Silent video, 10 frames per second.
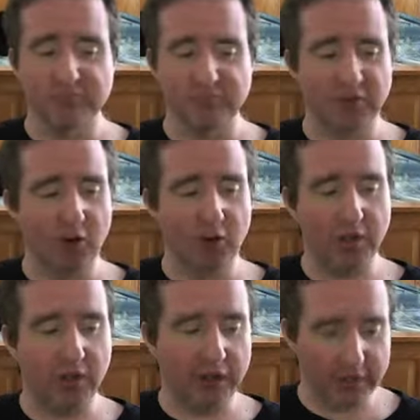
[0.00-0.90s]
No
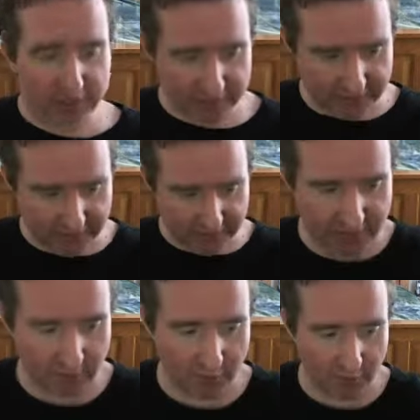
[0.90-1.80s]
luck. Didn't
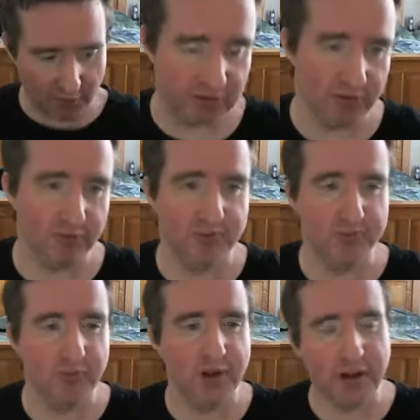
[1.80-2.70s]
even know what to do.
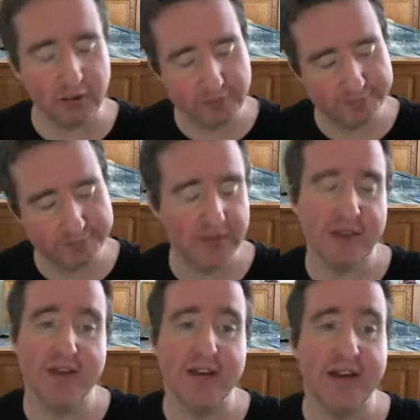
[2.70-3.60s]
Well,
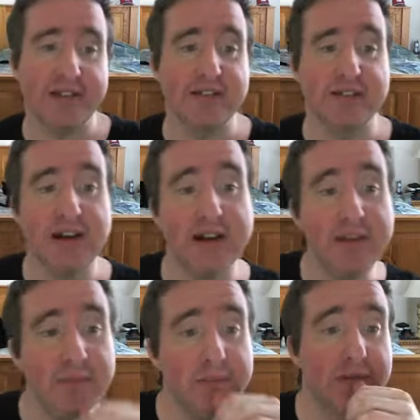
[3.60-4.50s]
at the
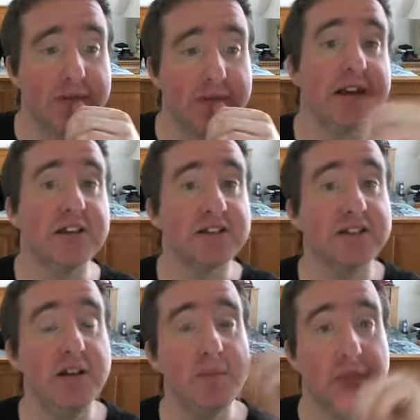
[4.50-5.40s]
time, my
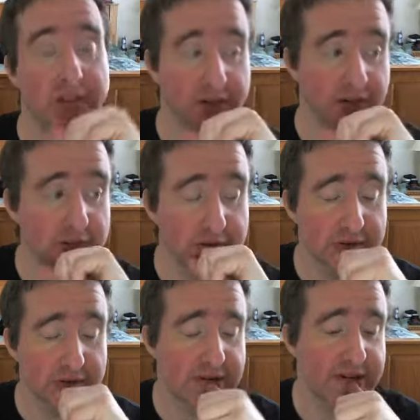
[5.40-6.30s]
stepmother
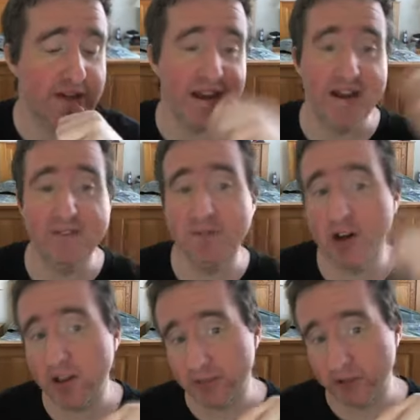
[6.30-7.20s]
and
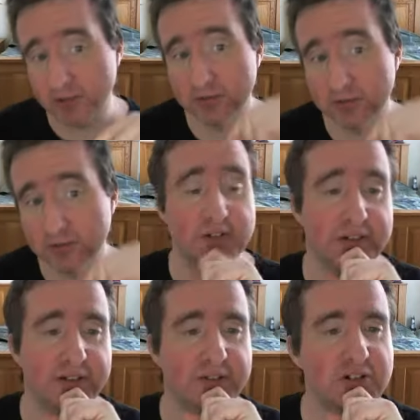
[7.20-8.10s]
father
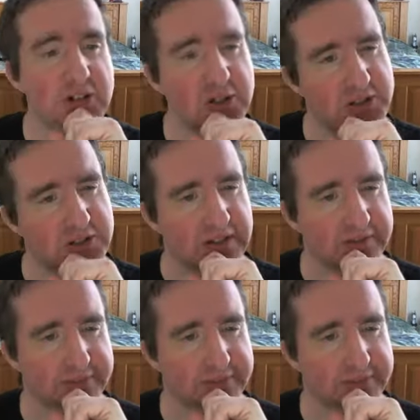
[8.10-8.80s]
lived in Jersey.